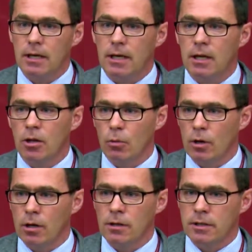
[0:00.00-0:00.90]
in the
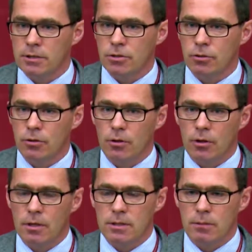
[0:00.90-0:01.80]
world, its truth,
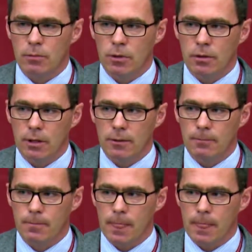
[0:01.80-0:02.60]
goodness, and beauty.